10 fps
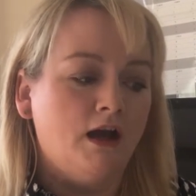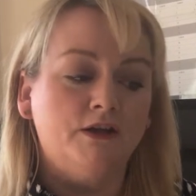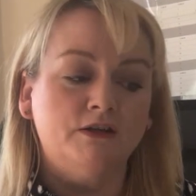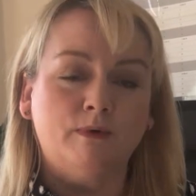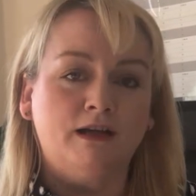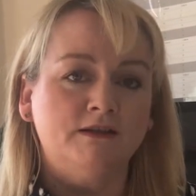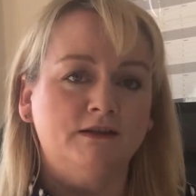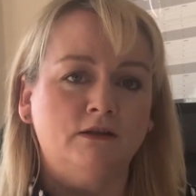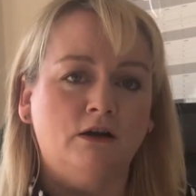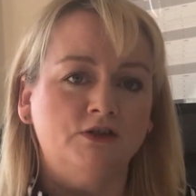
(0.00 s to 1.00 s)
And as well as
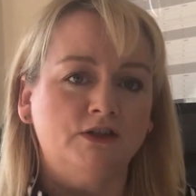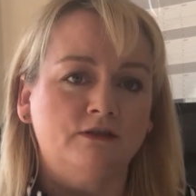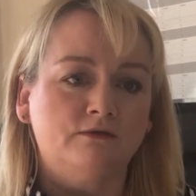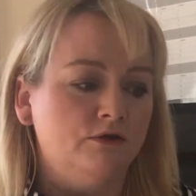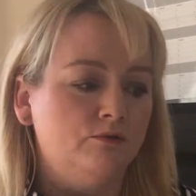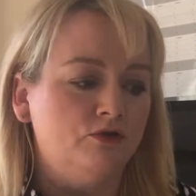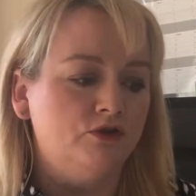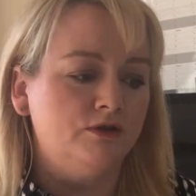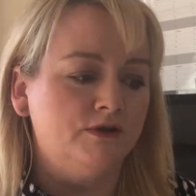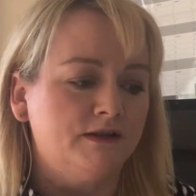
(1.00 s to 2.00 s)
the largest food
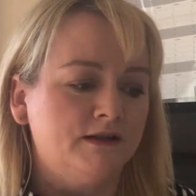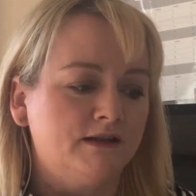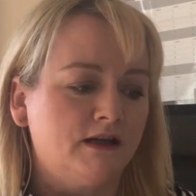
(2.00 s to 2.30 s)
producers,